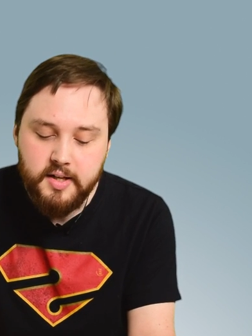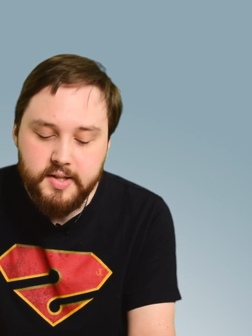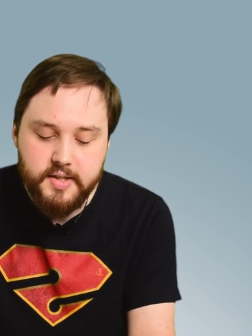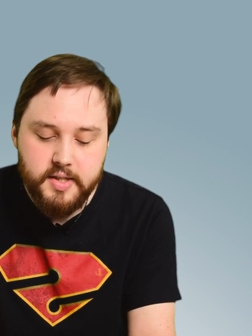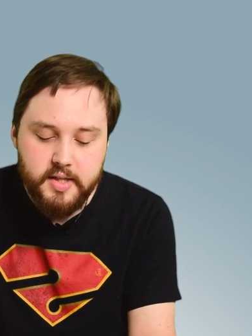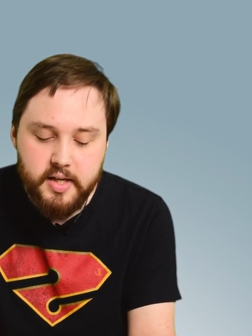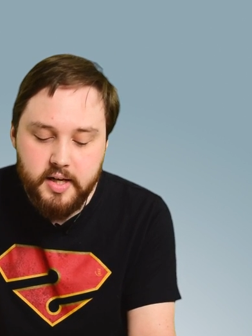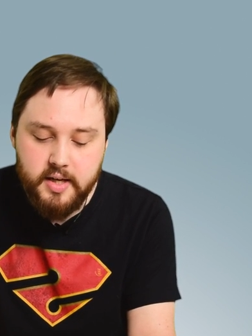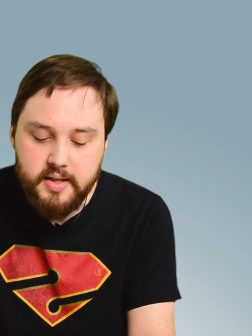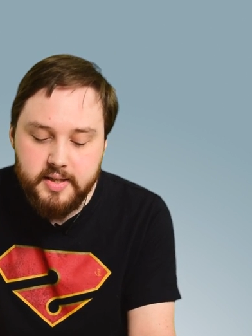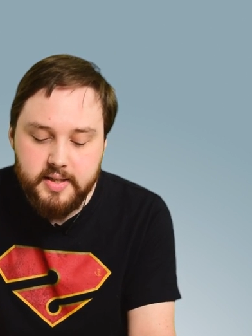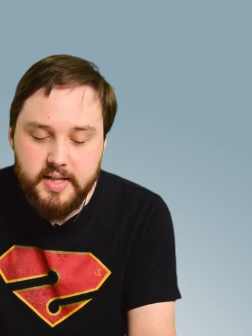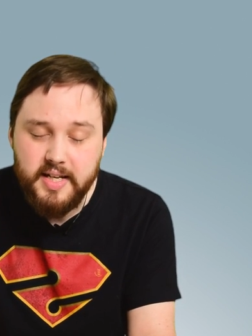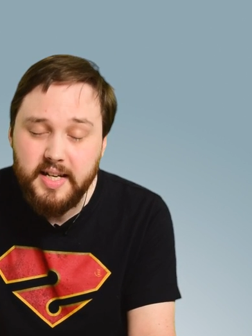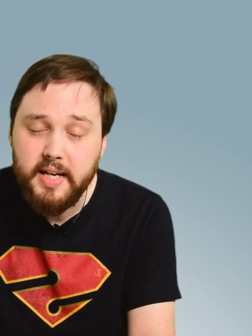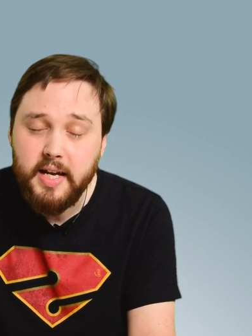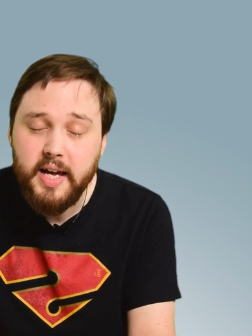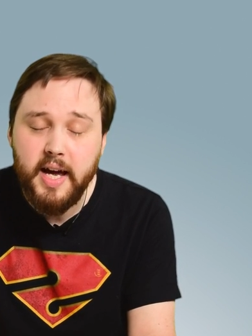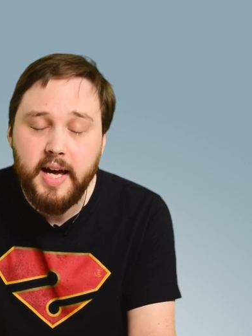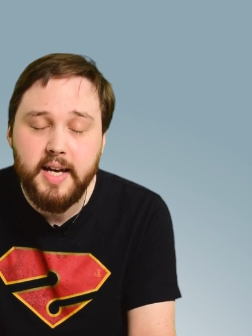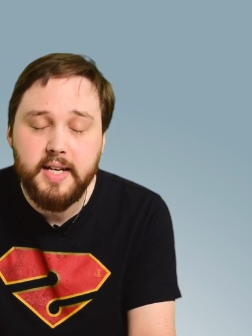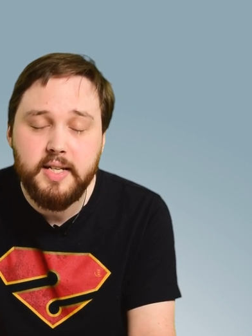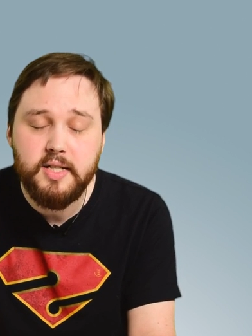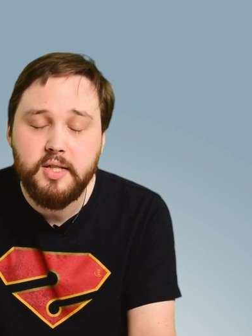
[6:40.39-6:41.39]
just in
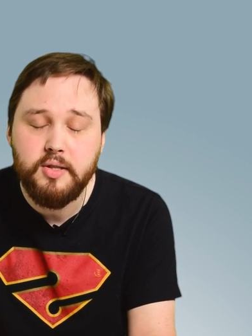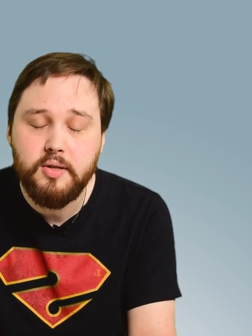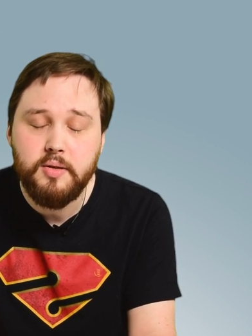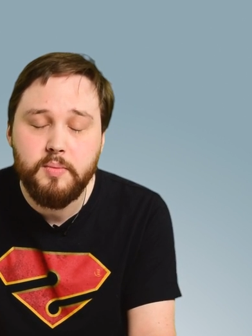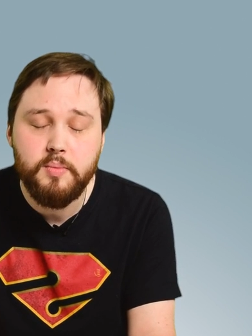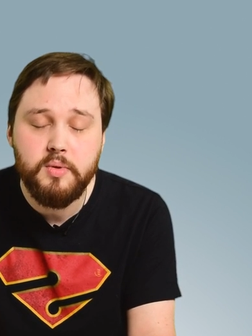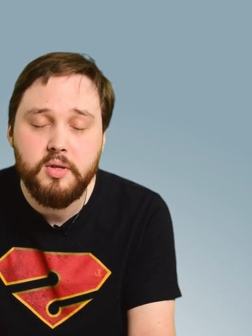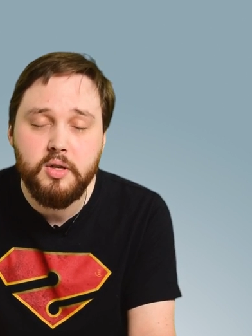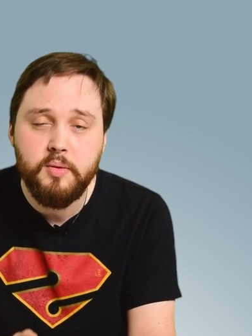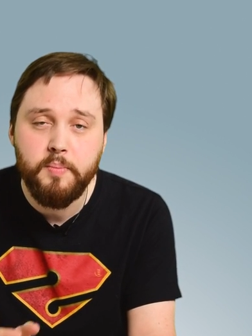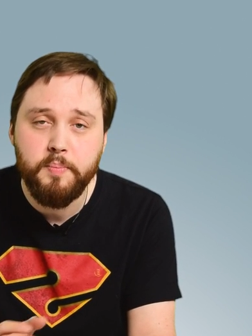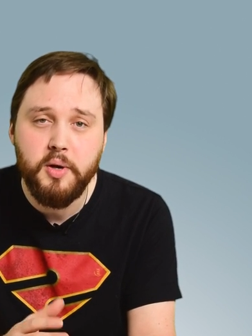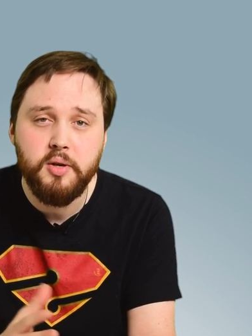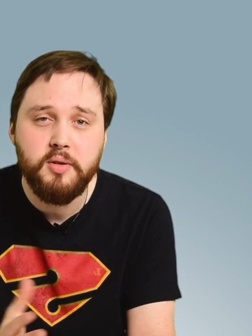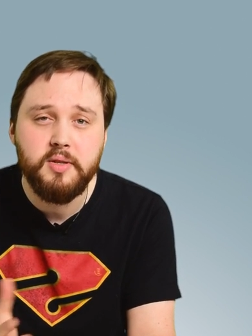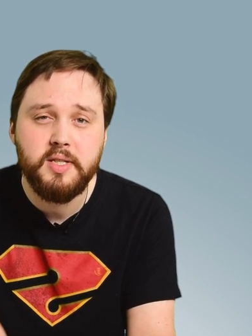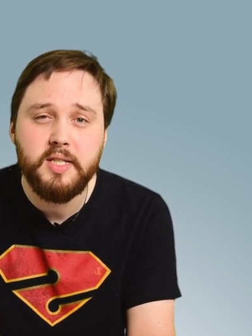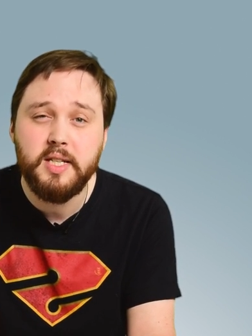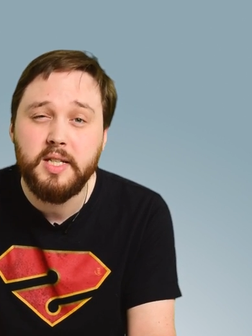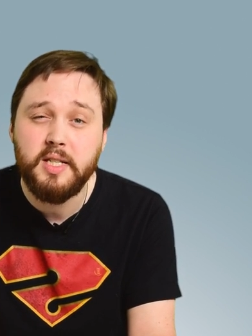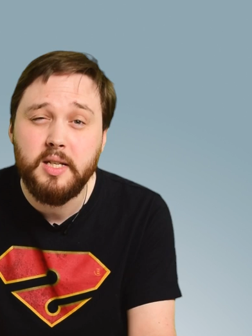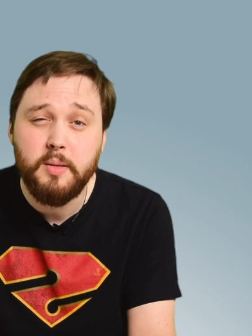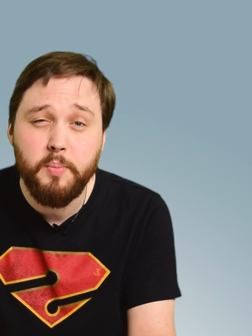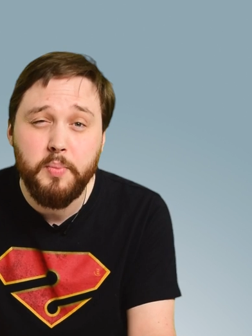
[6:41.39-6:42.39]
case your boat
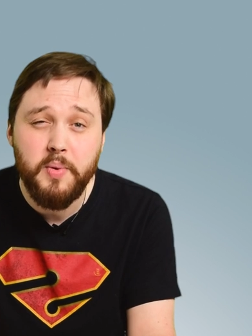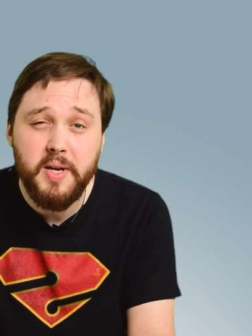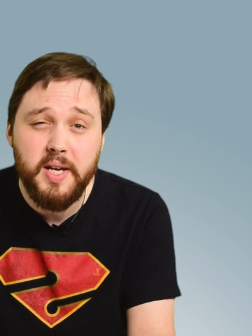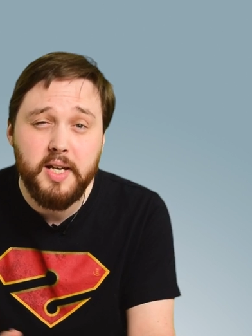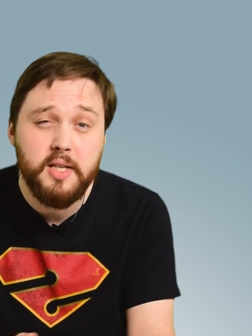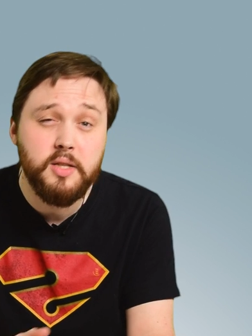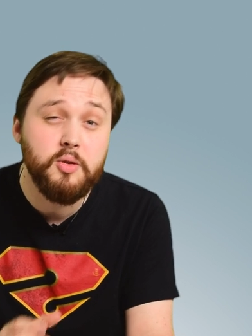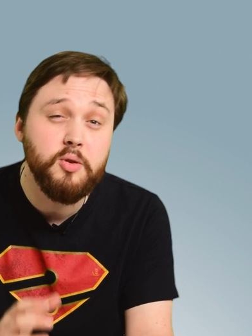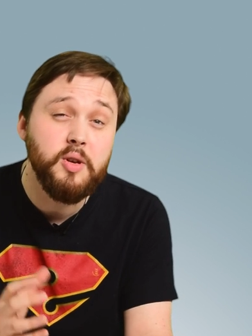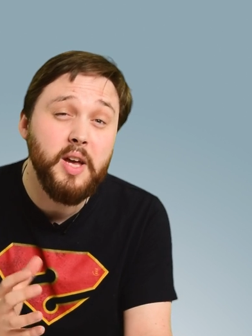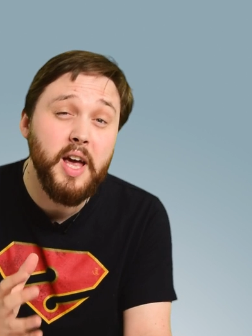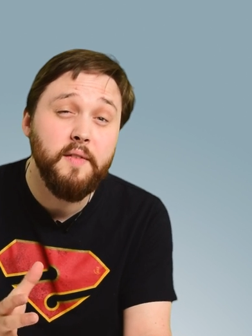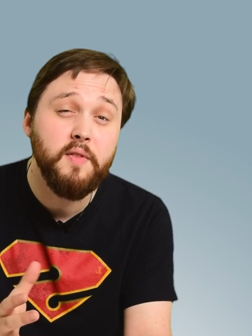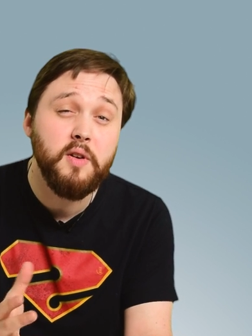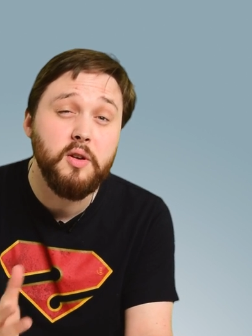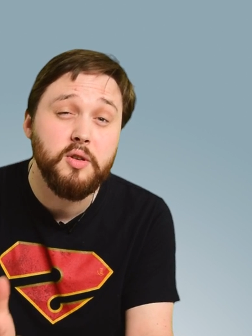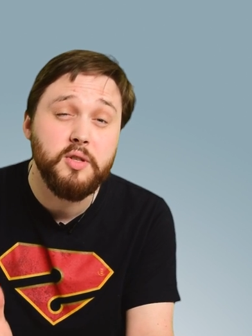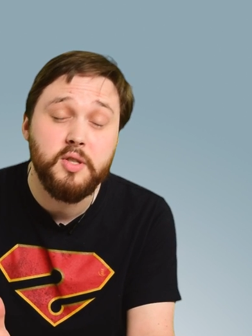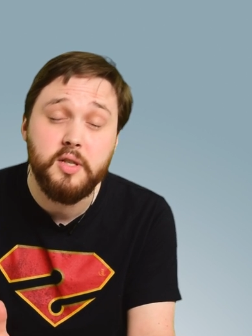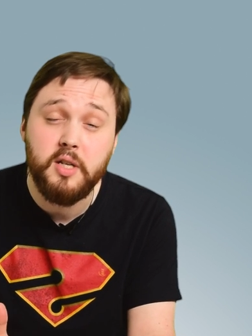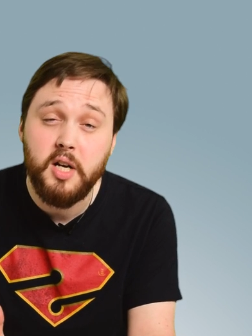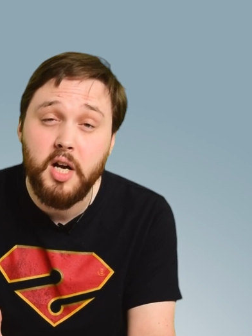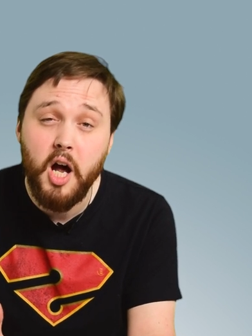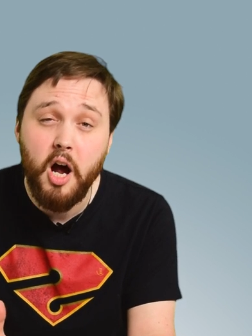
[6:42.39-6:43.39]
disappears or you have
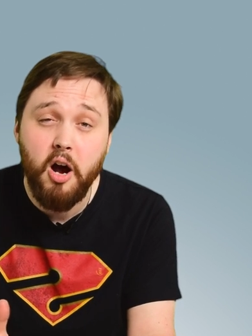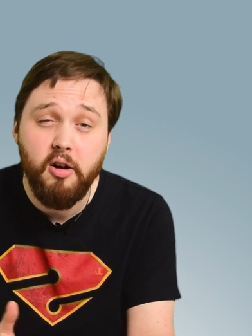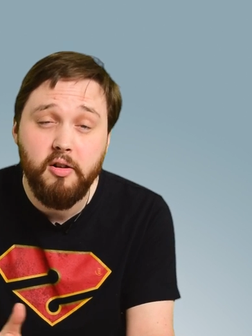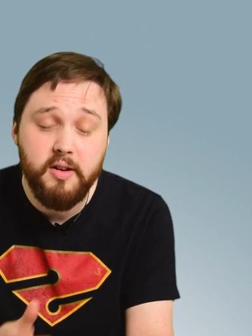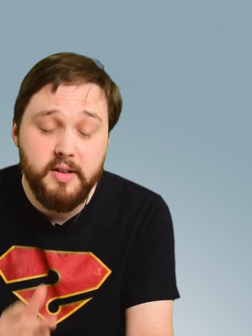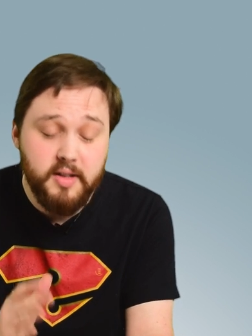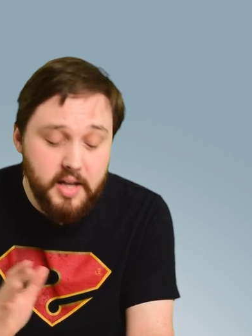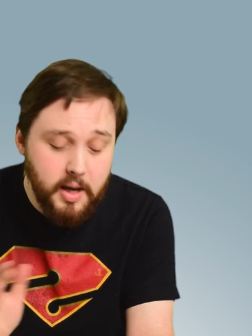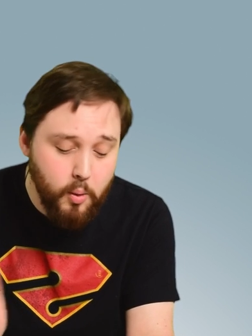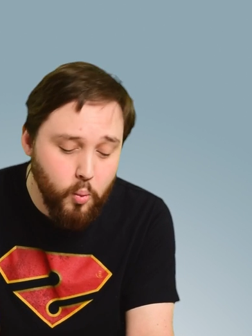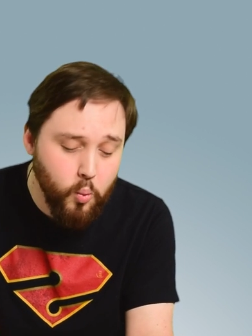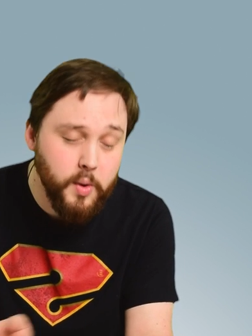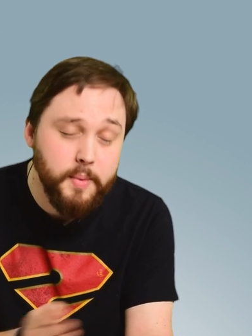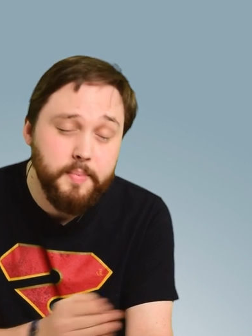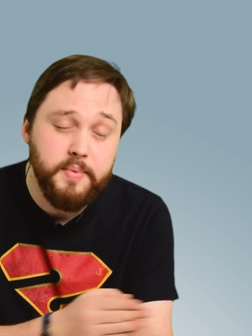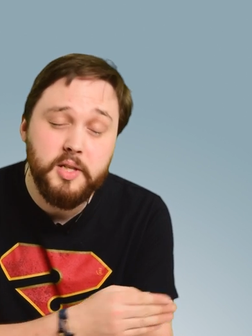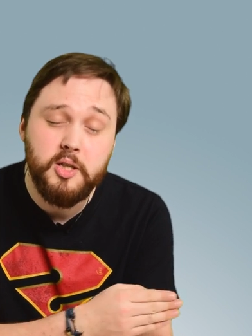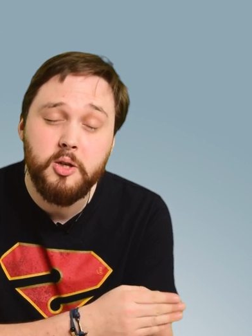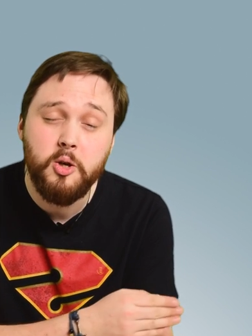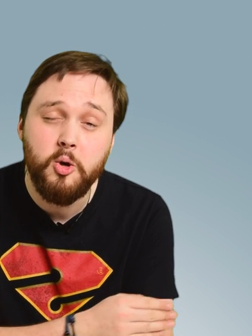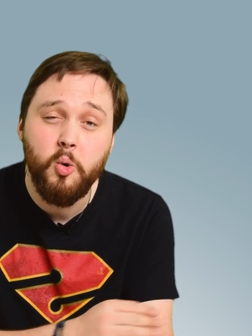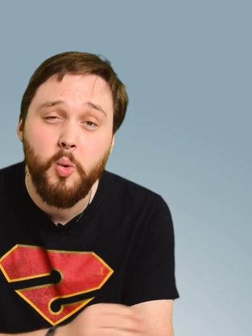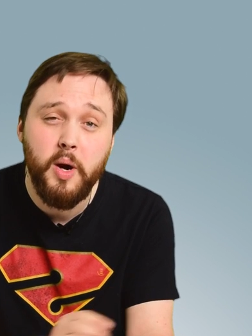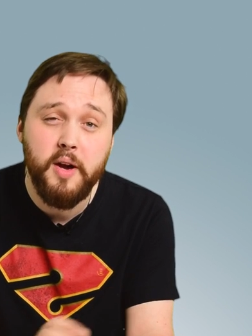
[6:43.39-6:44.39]
lots of current that
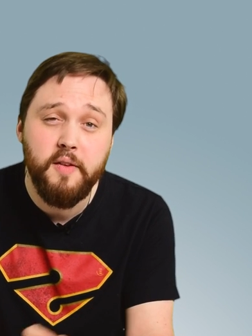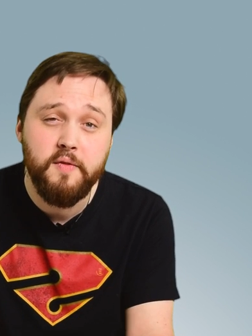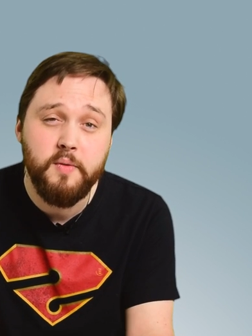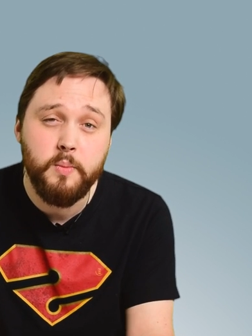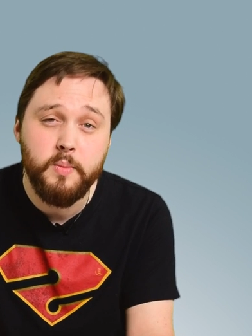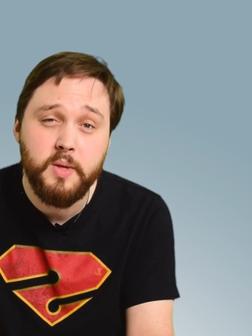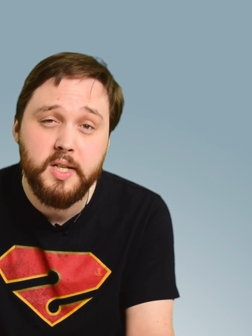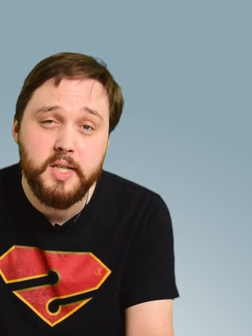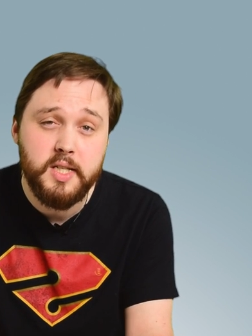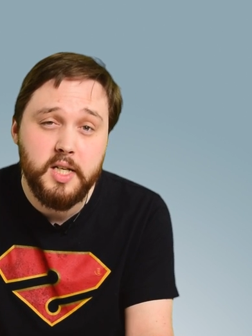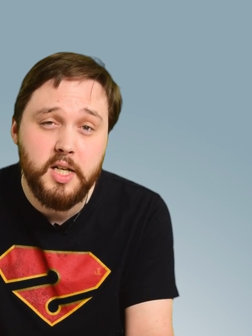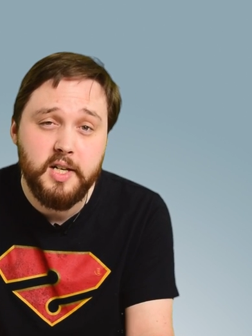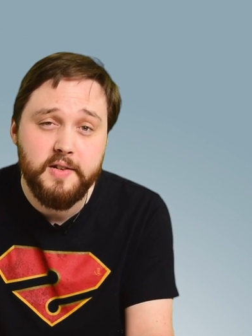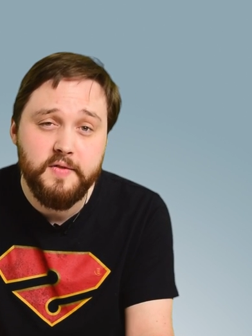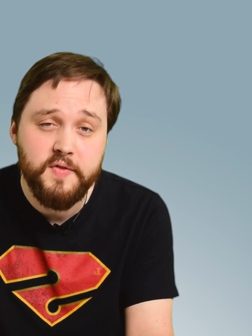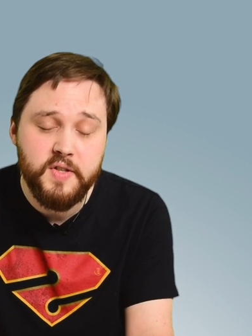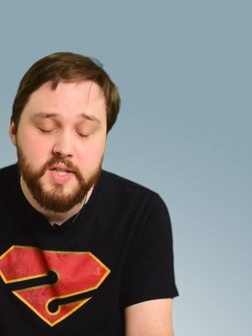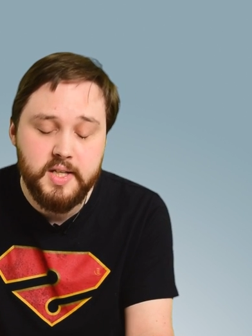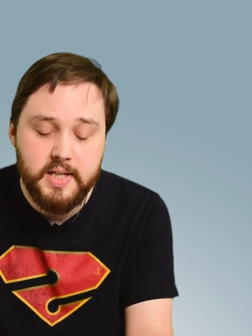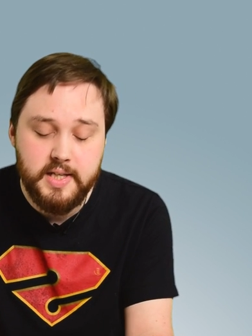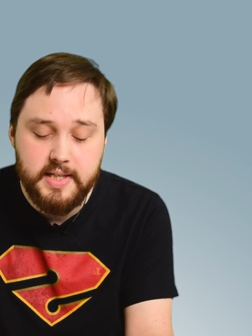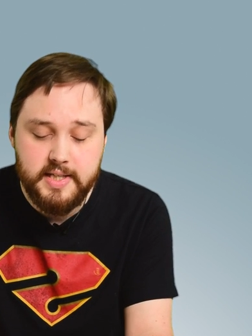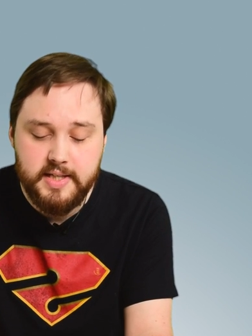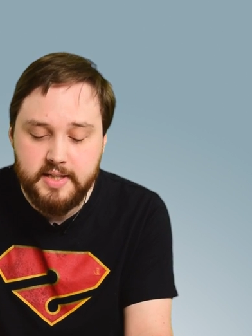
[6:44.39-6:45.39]
whips you away from your dive
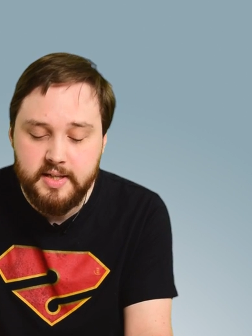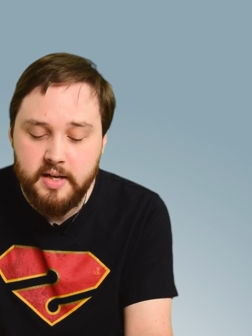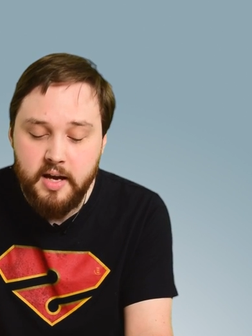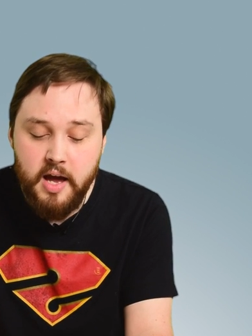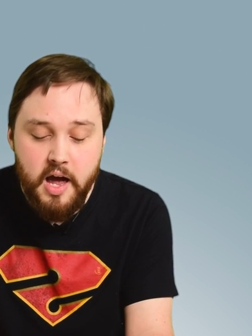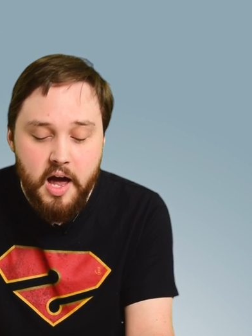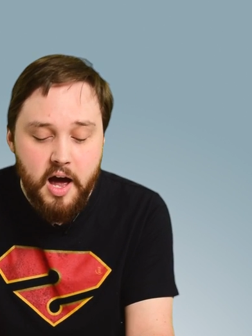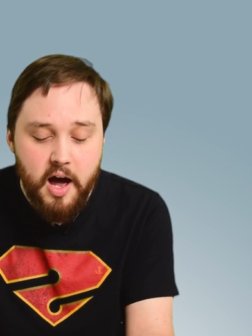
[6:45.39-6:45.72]
site.